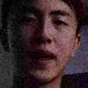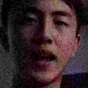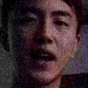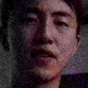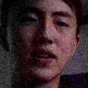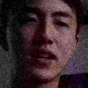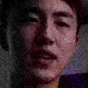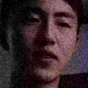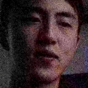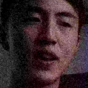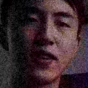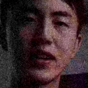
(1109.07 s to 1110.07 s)
having a
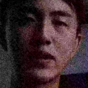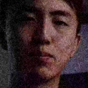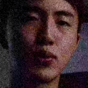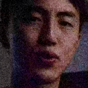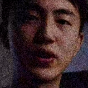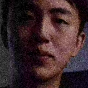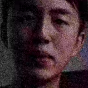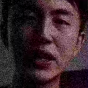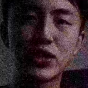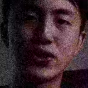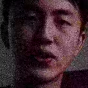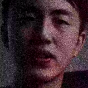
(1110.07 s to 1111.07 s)
very blurry
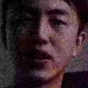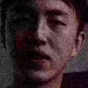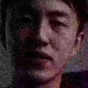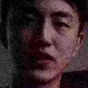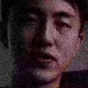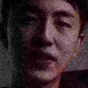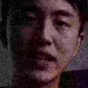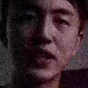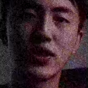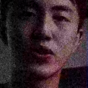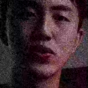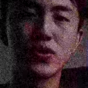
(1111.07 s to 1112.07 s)
picture in all your
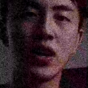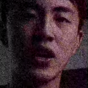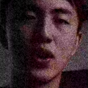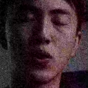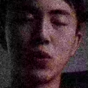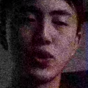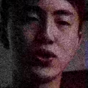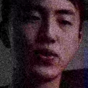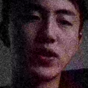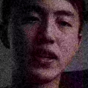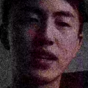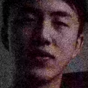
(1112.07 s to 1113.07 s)
videos, or
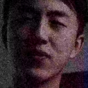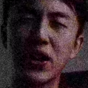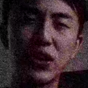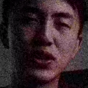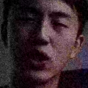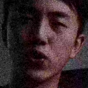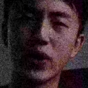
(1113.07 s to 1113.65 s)
shooting in very low